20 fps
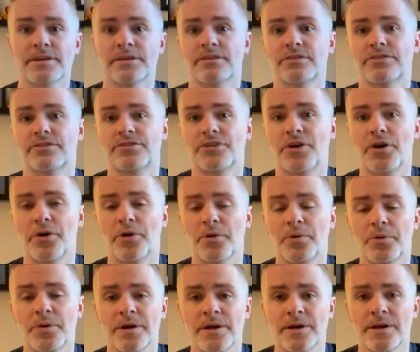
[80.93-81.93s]

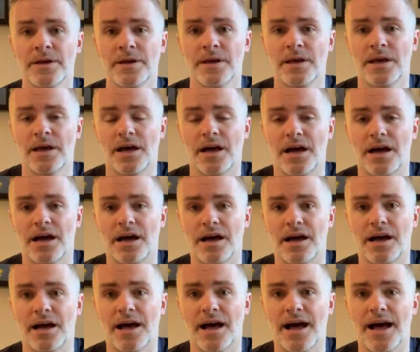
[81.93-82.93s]
So
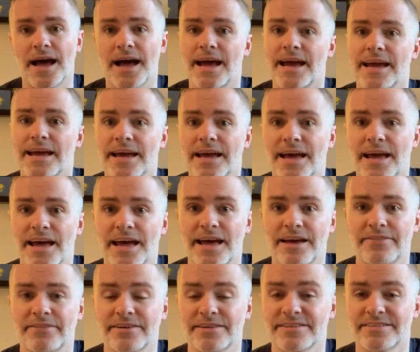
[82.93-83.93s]
uh, I
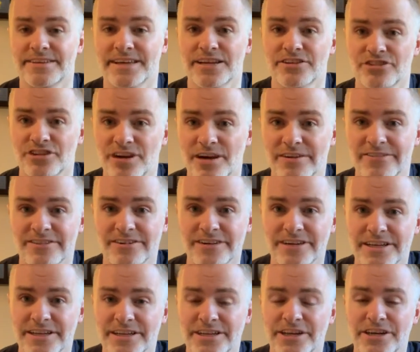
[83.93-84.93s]
have a sketch cover
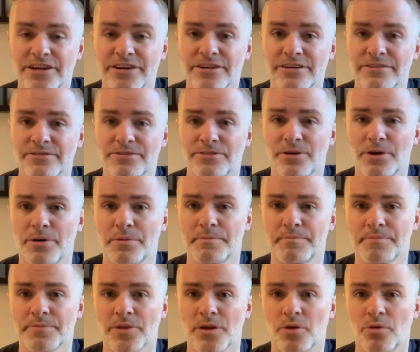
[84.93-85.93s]
in here
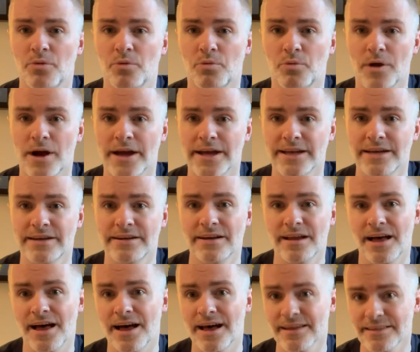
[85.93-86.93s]
from
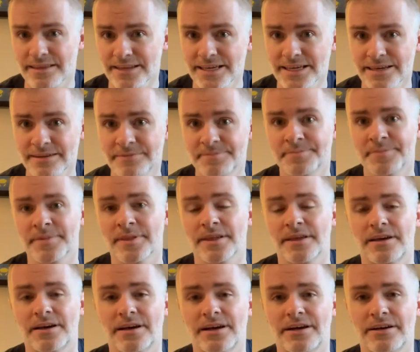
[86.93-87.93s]
Ryan Ottley.
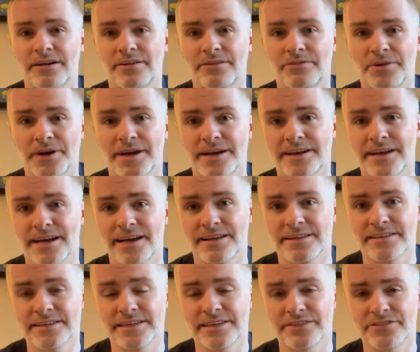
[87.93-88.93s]
Uh, Ryan
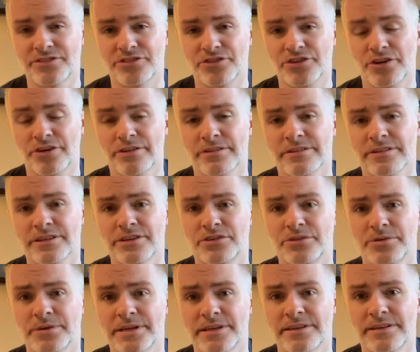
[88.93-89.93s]
Ottley is currently
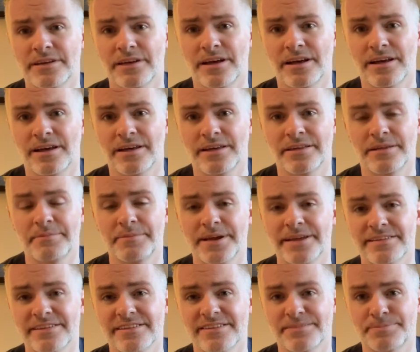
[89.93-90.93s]
doing uh,
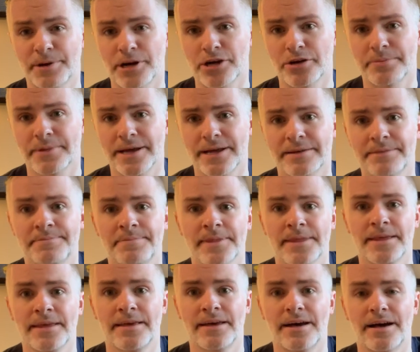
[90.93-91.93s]
Amazing Spider-Man,
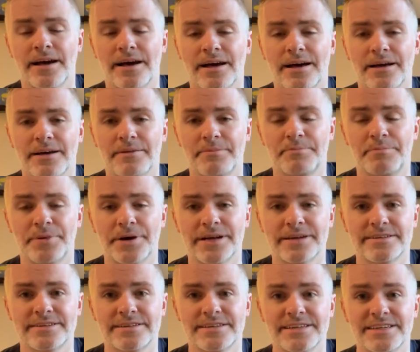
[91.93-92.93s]
uh,
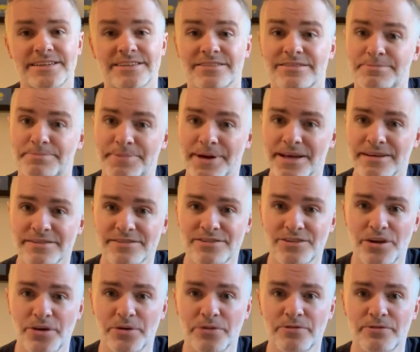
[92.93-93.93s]
but he is best
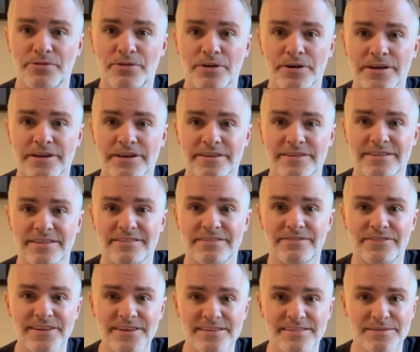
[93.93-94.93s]
known for his
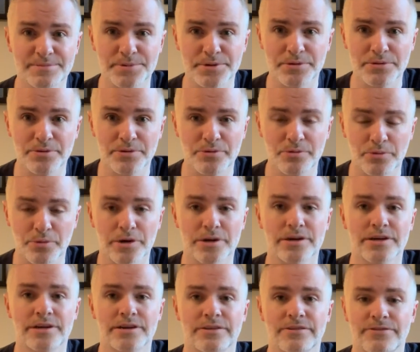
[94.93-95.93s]
Invincible
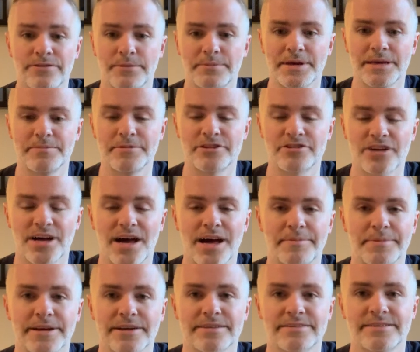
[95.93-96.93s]
work from Image
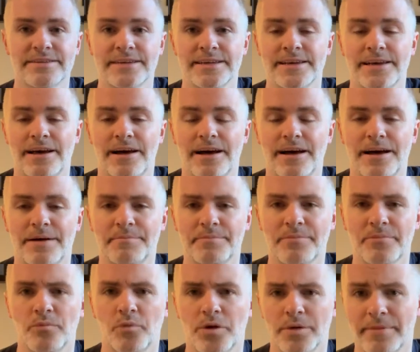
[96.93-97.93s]
Comics,
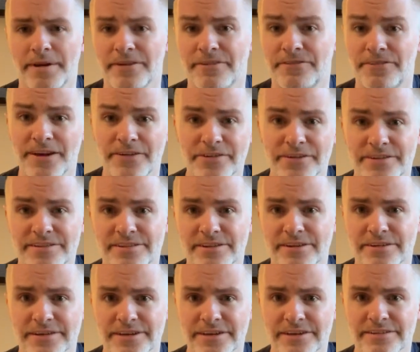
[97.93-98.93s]
um, one of my favorite
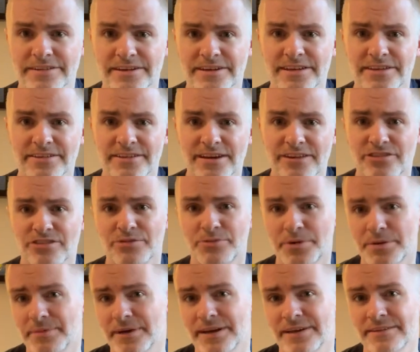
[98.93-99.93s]
series, and he's actually
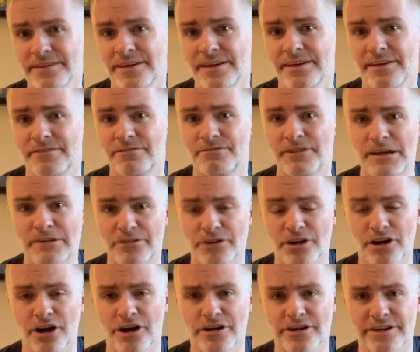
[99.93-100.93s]
one of my
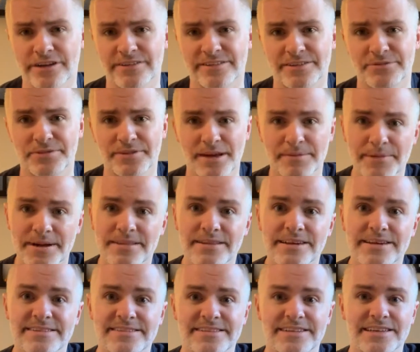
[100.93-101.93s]
favorite artists. He was on my
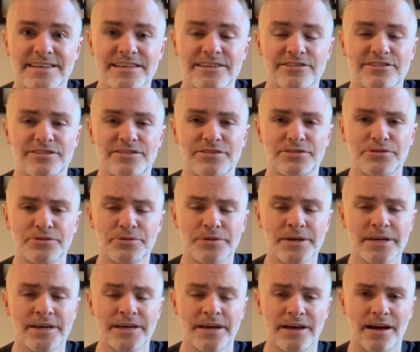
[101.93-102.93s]
list to get to
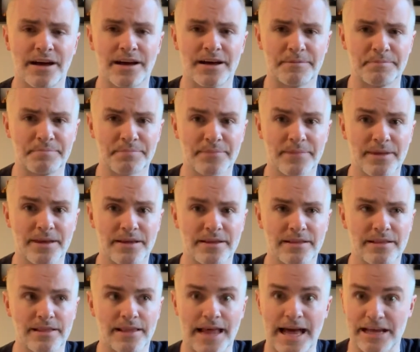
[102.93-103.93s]
um,
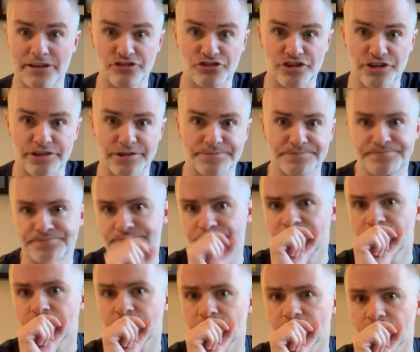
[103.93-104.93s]
last year,
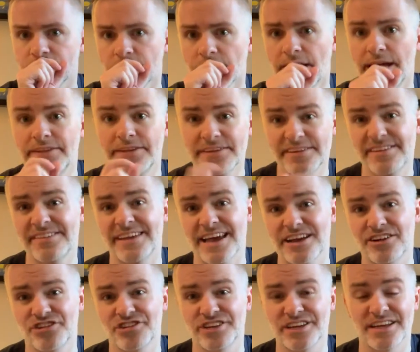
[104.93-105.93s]
and this is
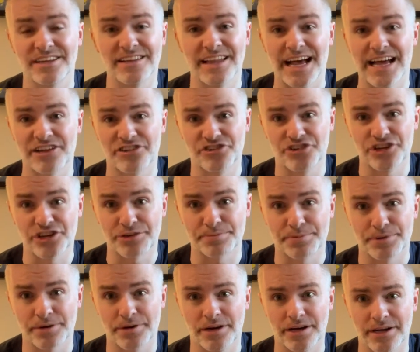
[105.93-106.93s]
actually a last year
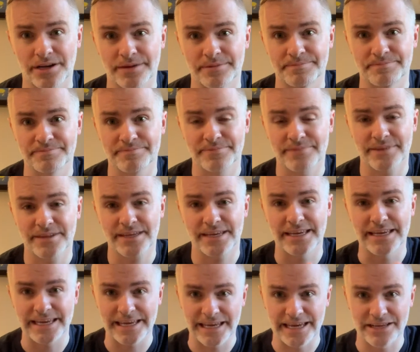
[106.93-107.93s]
um,
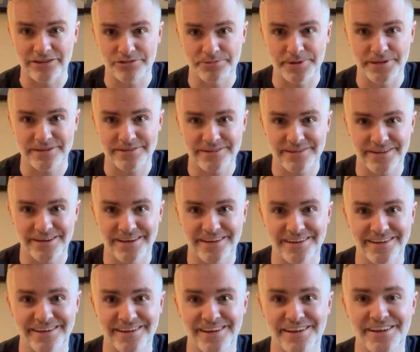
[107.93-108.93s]
engagement. Uh,
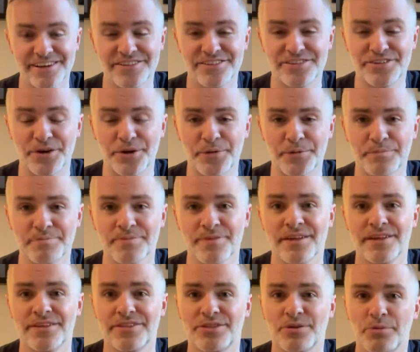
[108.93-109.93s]
so
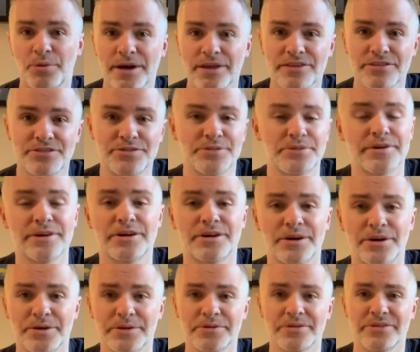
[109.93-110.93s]
the way the story
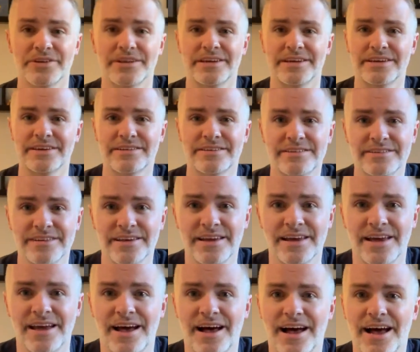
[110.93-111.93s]
goes is
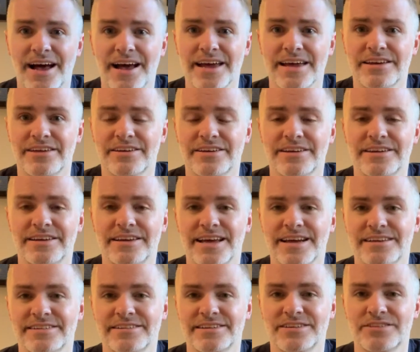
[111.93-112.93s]
I
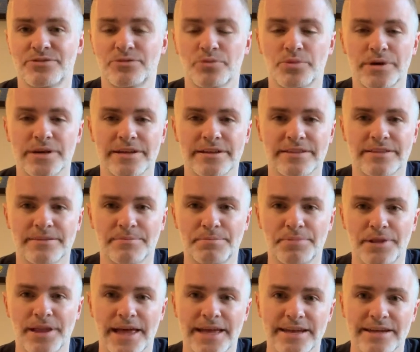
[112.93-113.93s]
connected with
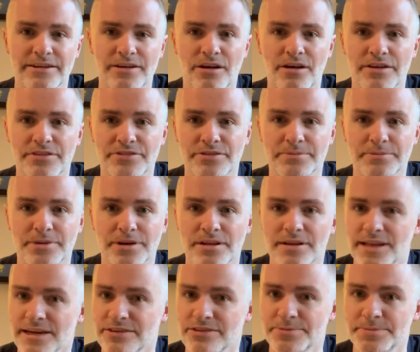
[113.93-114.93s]
Planet Awesome
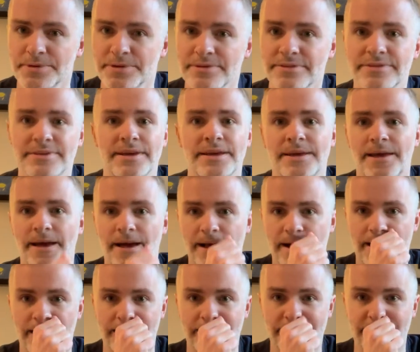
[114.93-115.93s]
Collectibles
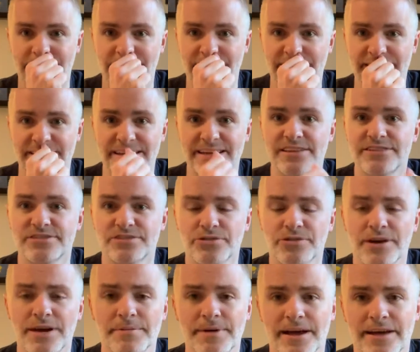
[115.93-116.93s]
on uh, Instagram.